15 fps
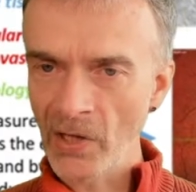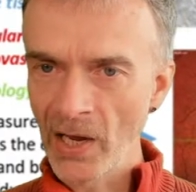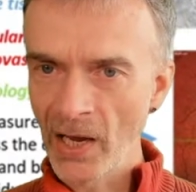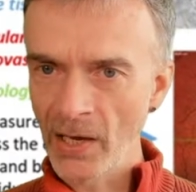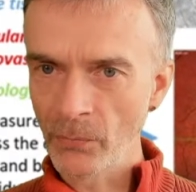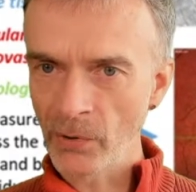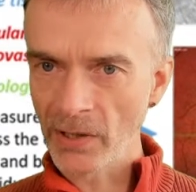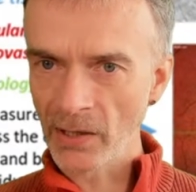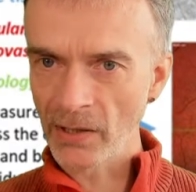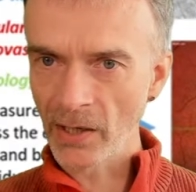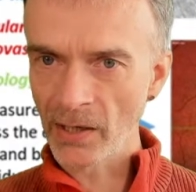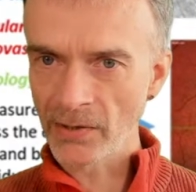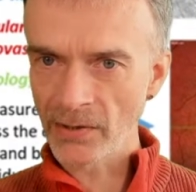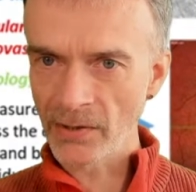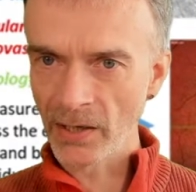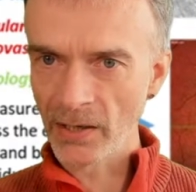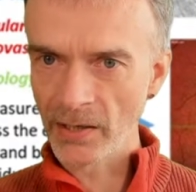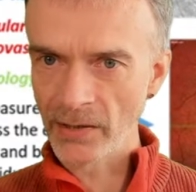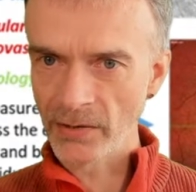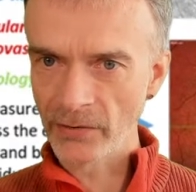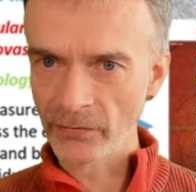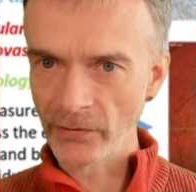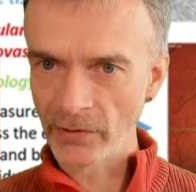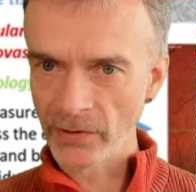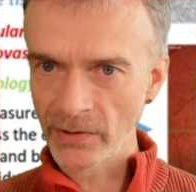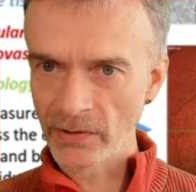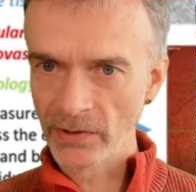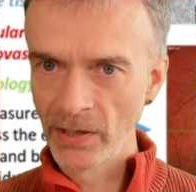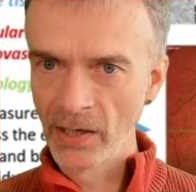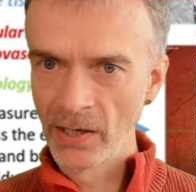And we get
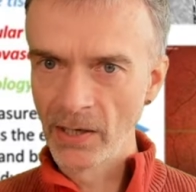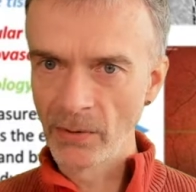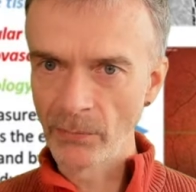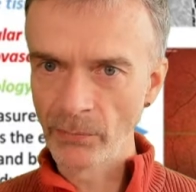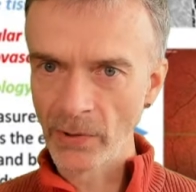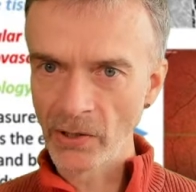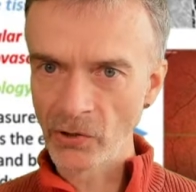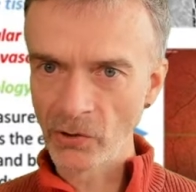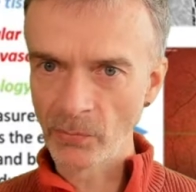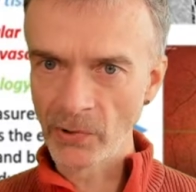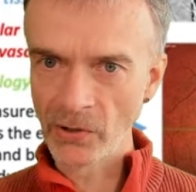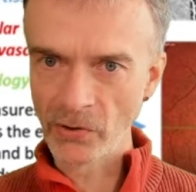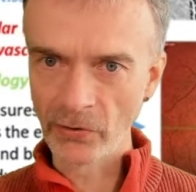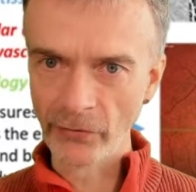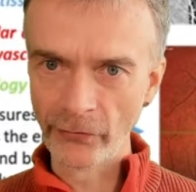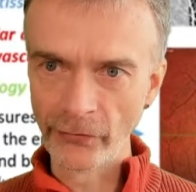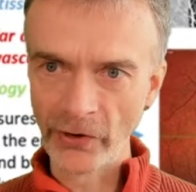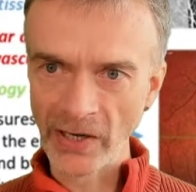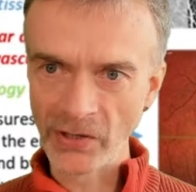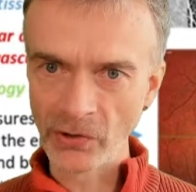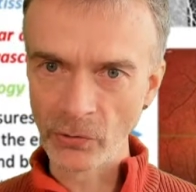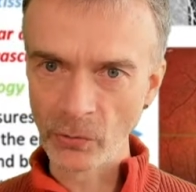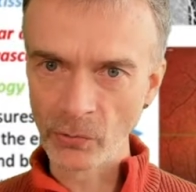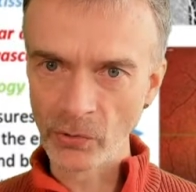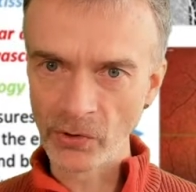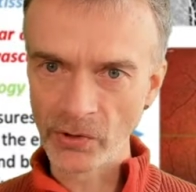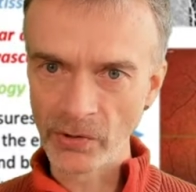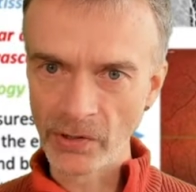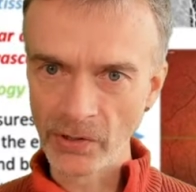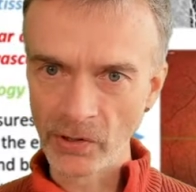different measurements of
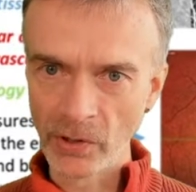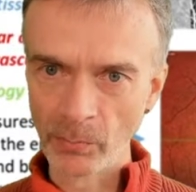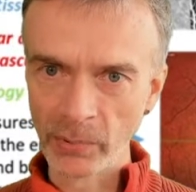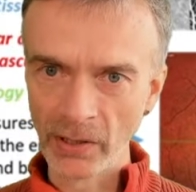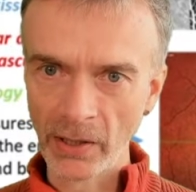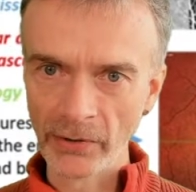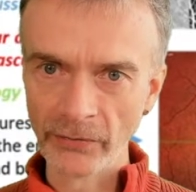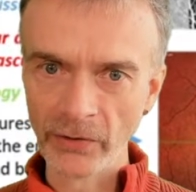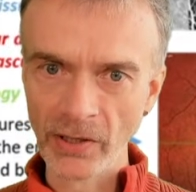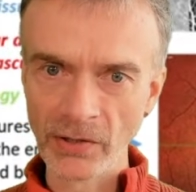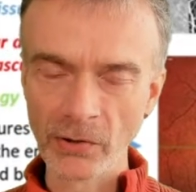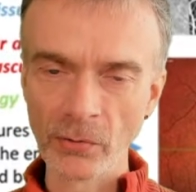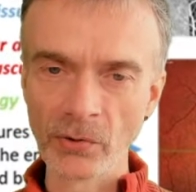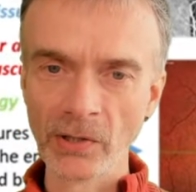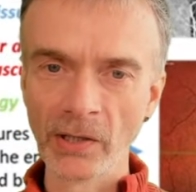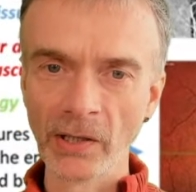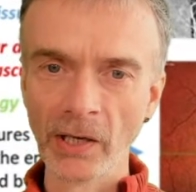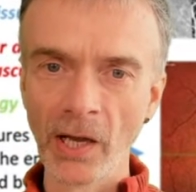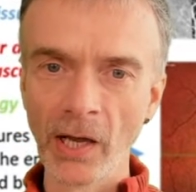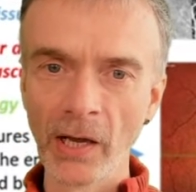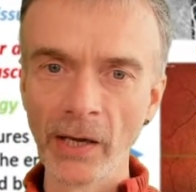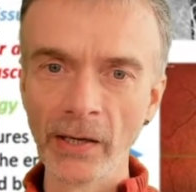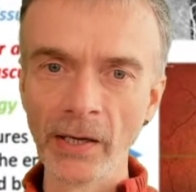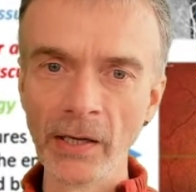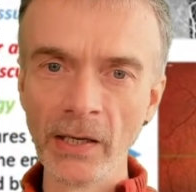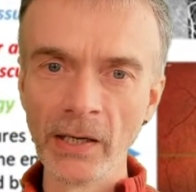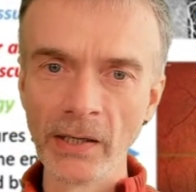vessels. These are the blood vessels in the eye.